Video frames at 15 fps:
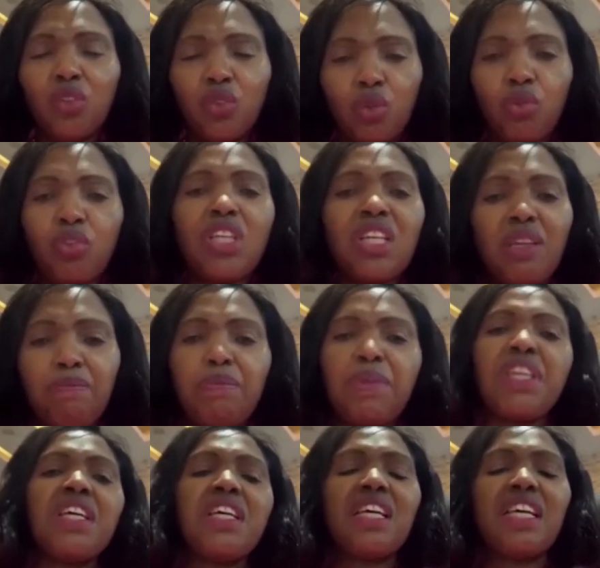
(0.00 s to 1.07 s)
to think
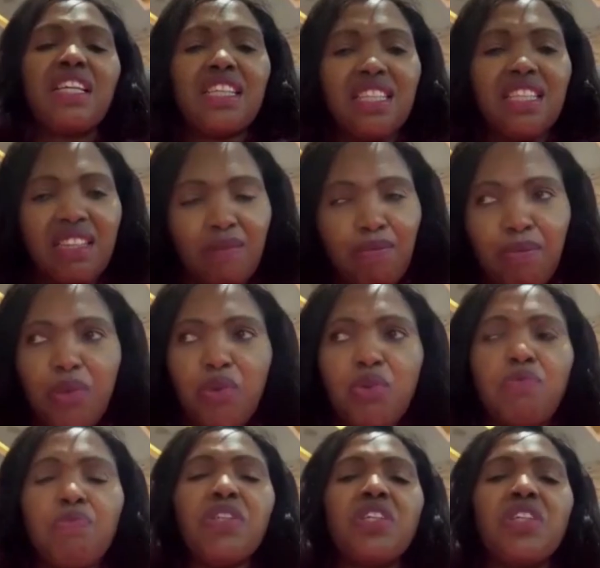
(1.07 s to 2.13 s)
big and
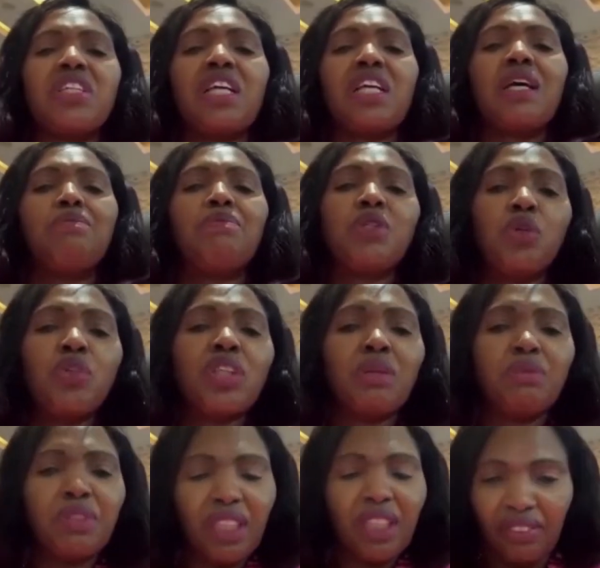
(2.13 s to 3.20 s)
build businesses that are beyond
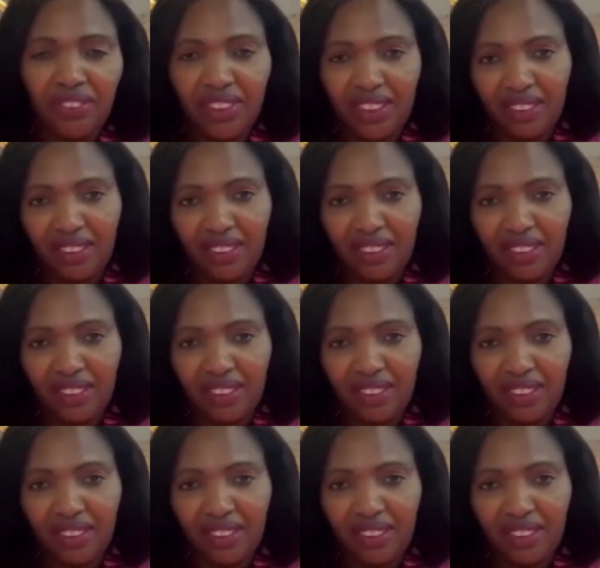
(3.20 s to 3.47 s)
themselves.